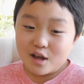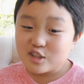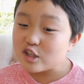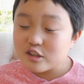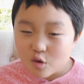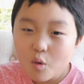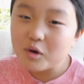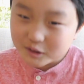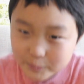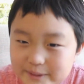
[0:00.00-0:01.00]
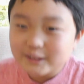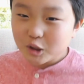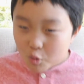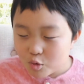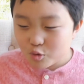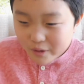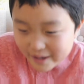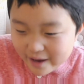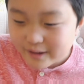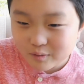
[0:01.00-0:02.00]
just a horse will be so cool and
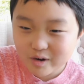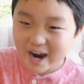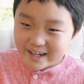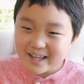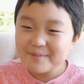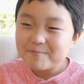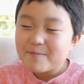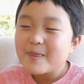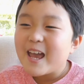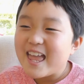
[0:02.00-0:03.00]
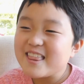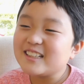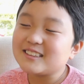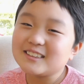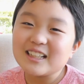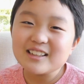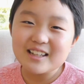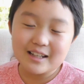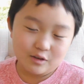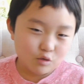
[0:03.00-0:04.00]
I could ride it and then suddenly
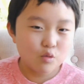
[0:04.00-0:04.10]
like,